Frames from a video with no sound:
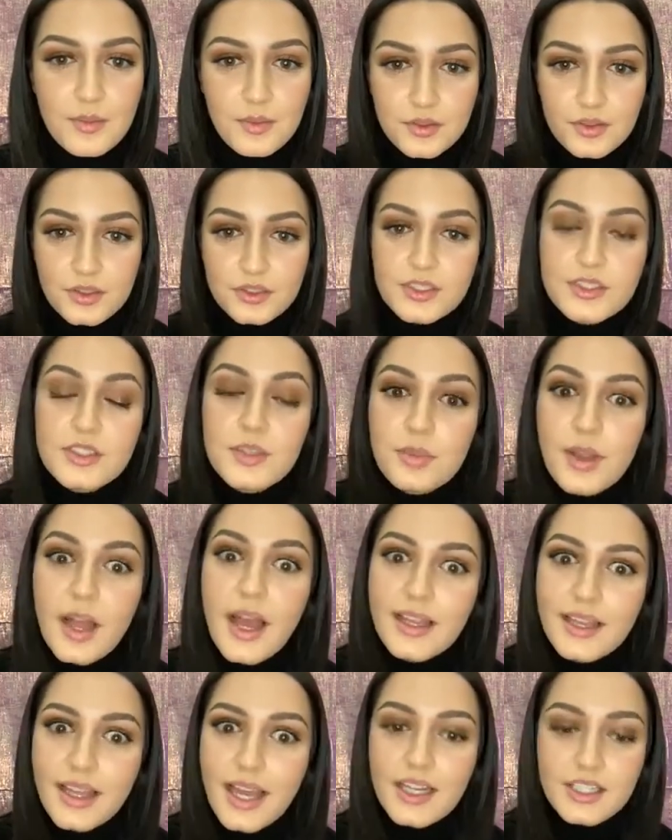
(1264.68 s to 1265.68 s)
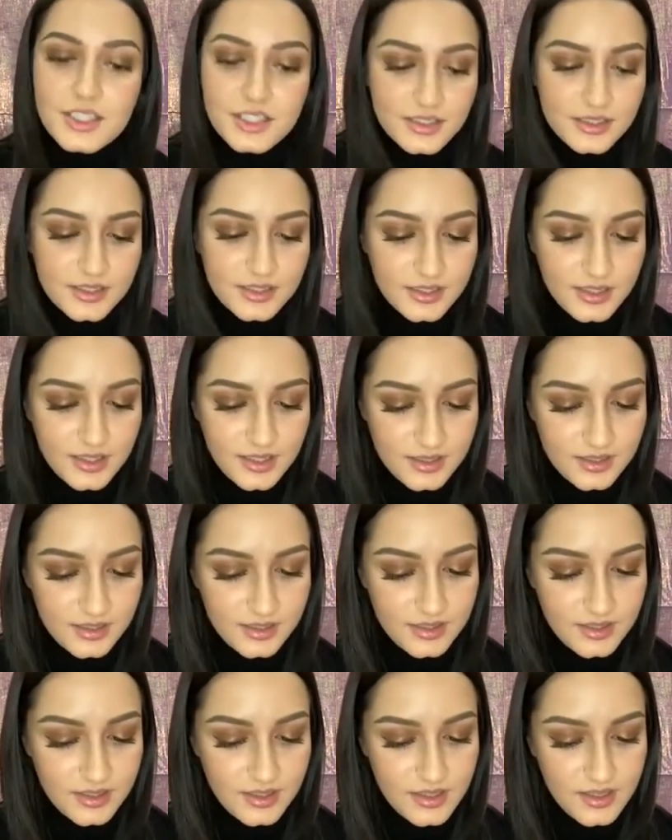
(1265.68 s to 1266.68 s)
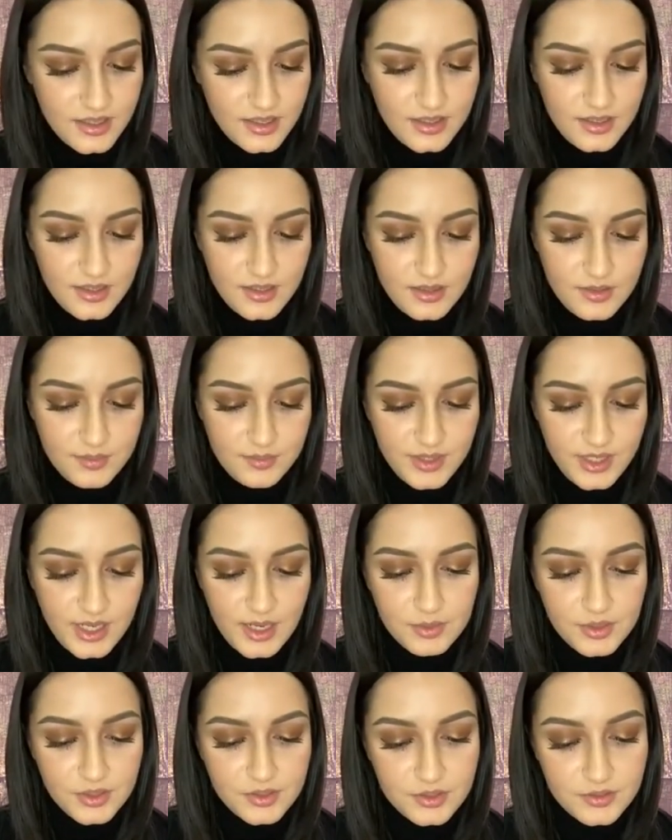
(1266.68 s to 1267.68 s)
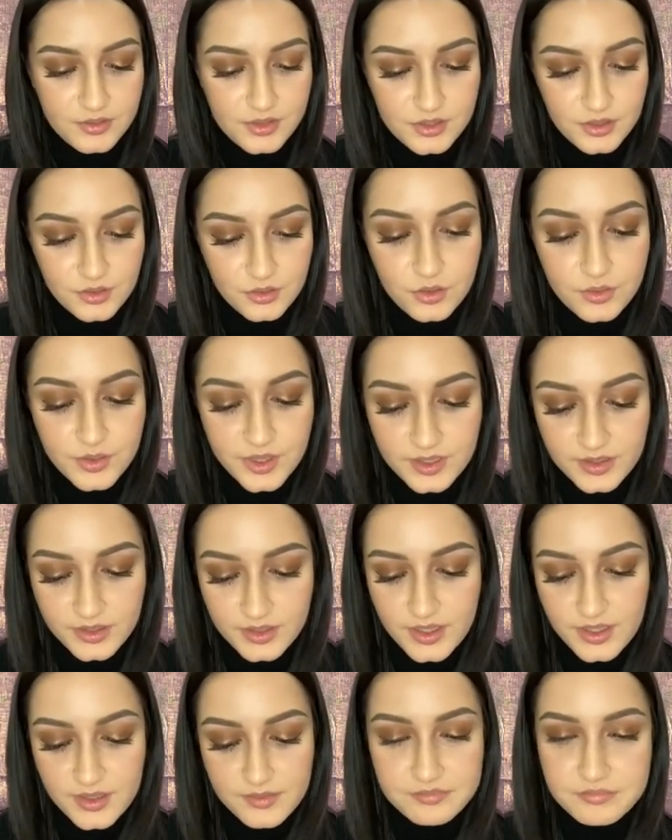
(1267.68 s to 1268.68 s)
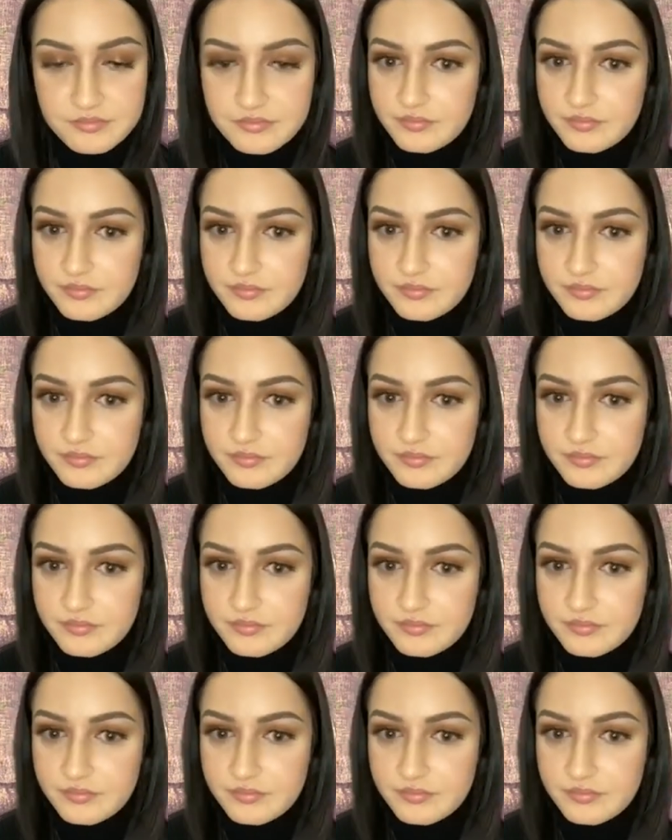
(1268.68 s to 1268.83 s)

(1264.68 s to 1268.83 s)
to just apply lashes, and being able to do it so quickly.